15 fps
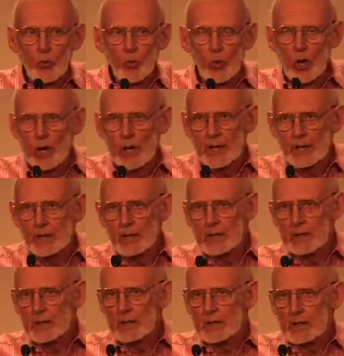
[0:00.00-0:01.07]

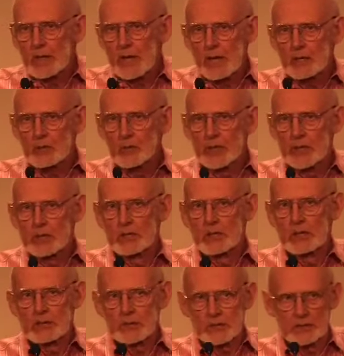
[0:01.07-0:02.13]
Why can we
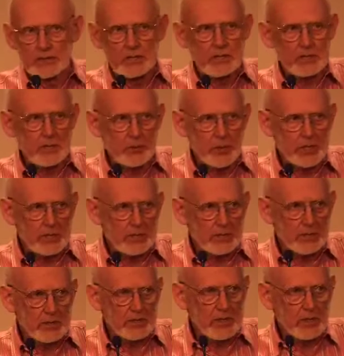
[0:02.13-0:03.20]
not, and this is a question
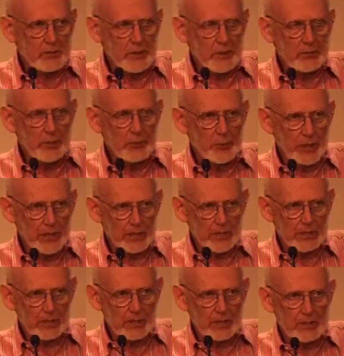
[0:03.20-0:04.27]
that's come up
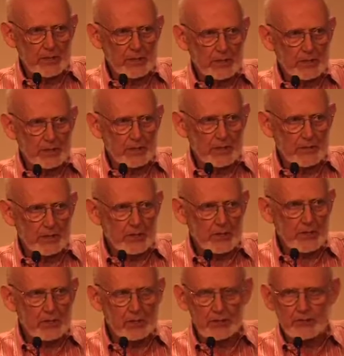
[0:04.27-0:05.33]
repeatedly during
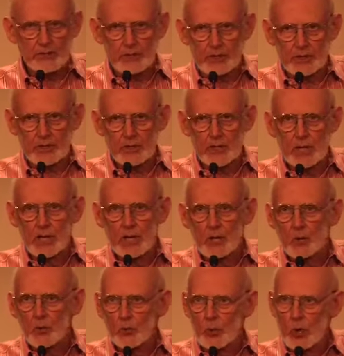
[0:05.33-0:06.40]
this conference,
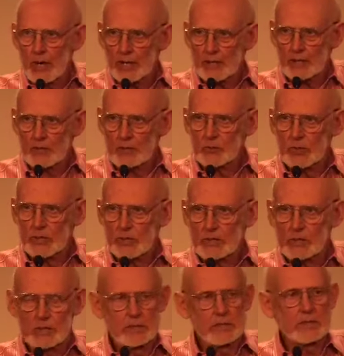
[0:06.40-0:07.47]
why can we
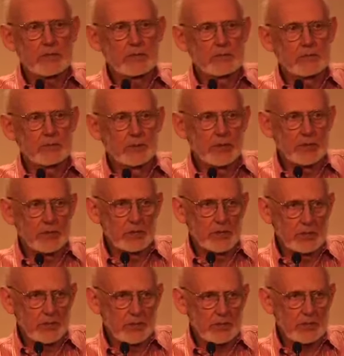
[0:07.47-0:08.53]
not
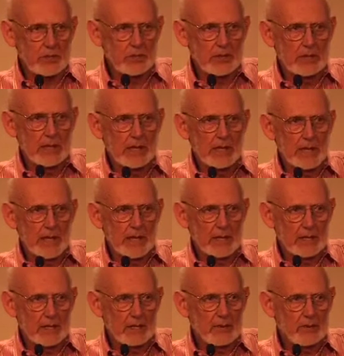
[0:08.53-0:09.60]
reduce
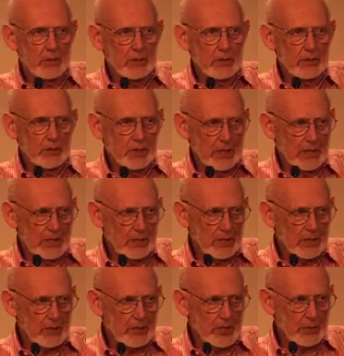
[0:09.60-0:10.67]
our
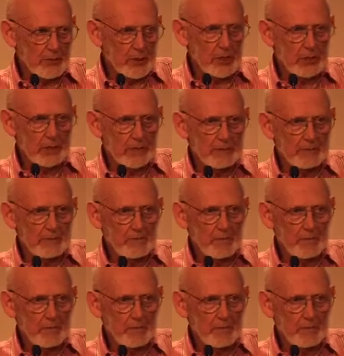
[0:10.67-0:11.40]
consumption?